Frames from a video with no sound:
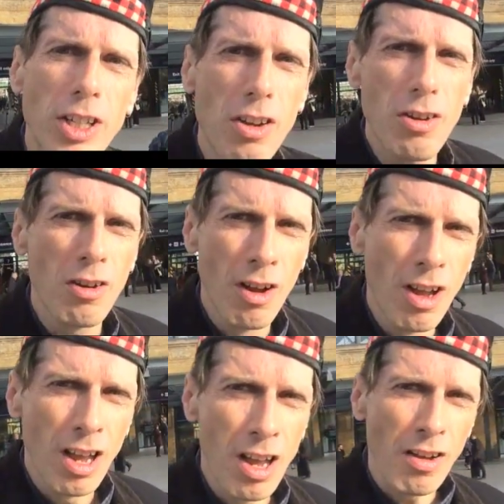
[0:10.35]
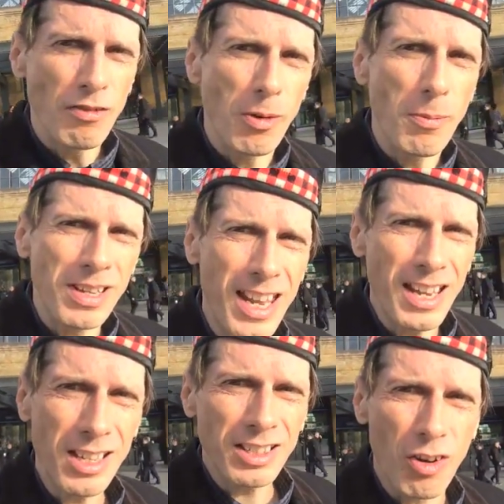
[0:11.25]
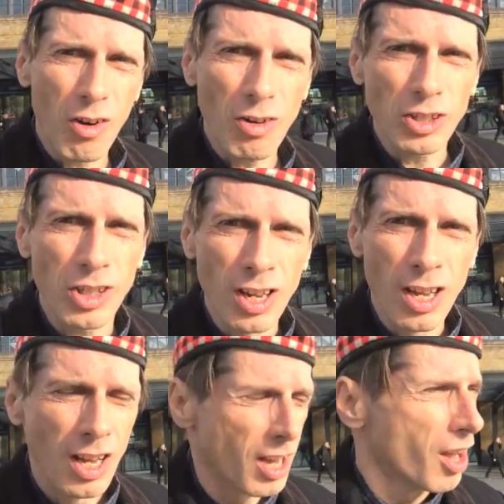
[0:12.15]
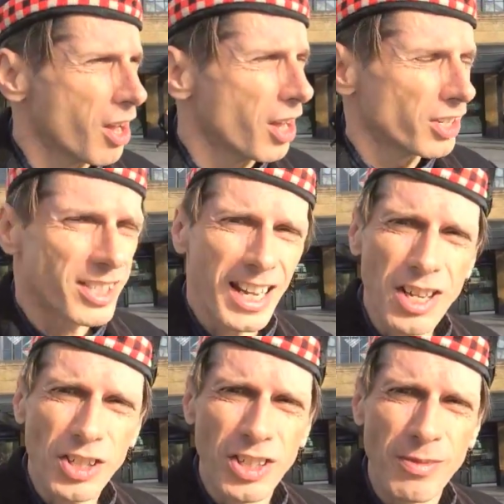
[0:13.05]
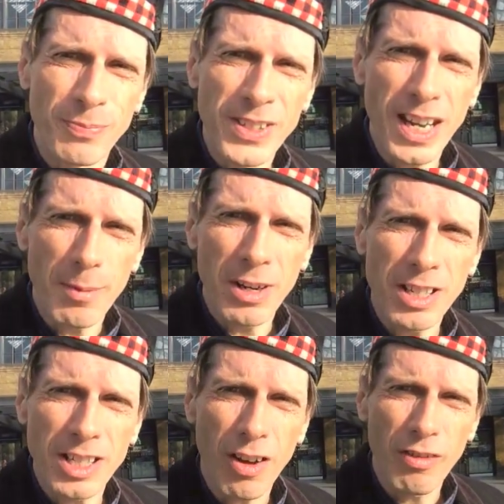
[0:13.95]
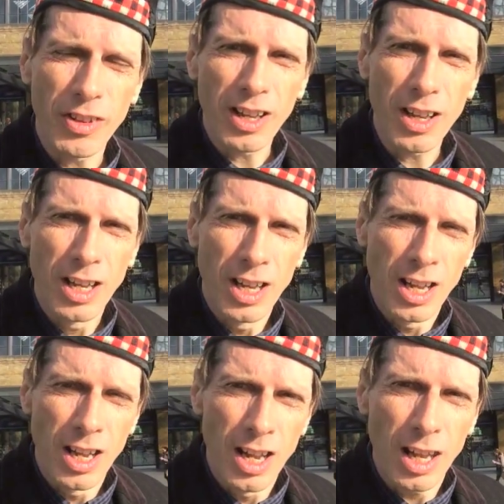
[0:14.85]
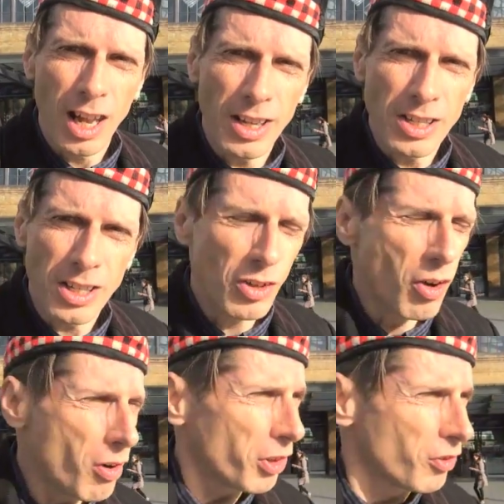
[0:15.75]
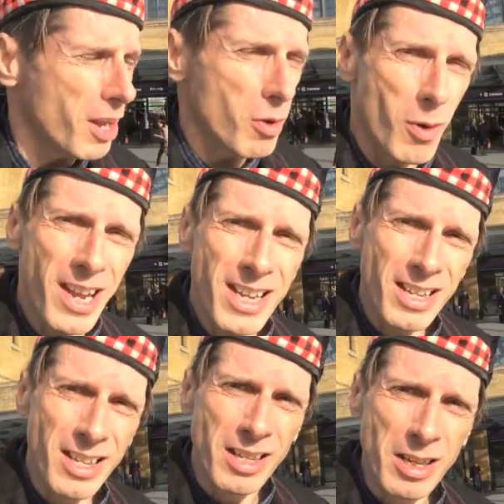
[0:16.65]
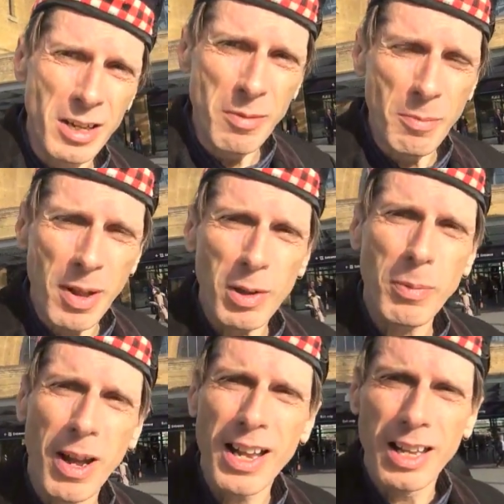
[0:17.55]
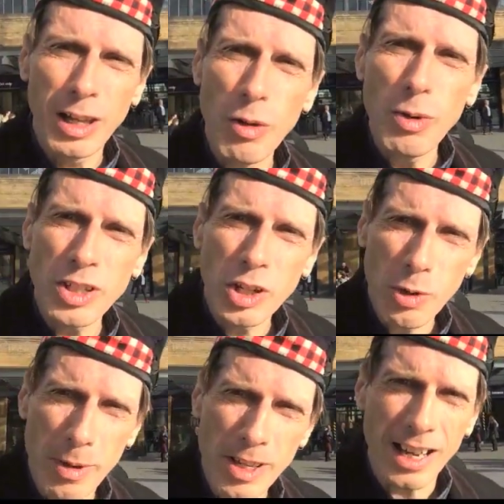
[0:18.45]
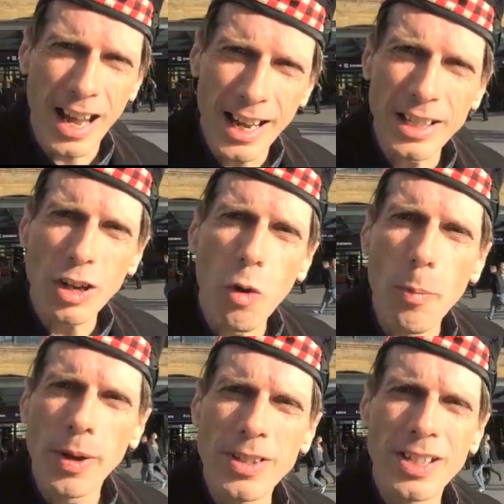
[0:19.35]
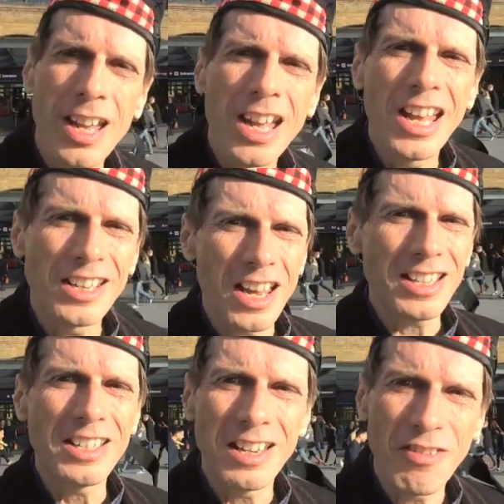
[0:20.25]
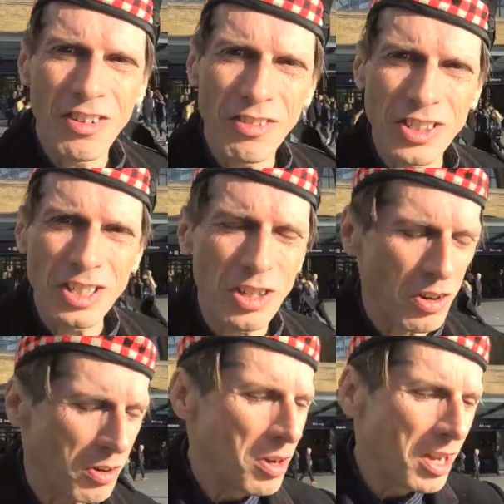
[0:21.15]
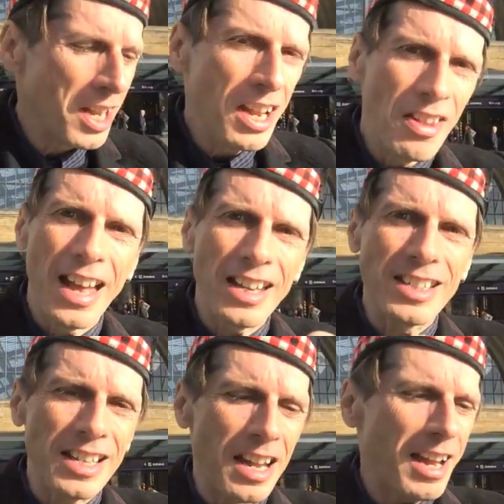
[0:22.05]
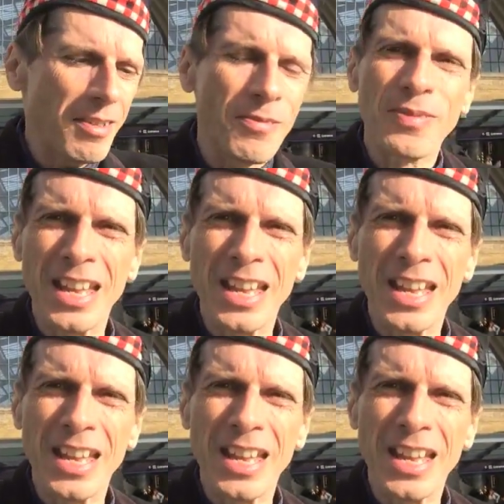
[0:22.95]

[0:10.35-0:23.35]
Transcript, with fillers: to you from King's Cross Station, terminus of the London North Railway, built by Lewis Cubitt and opened in eighteen fifty-two. That's uh,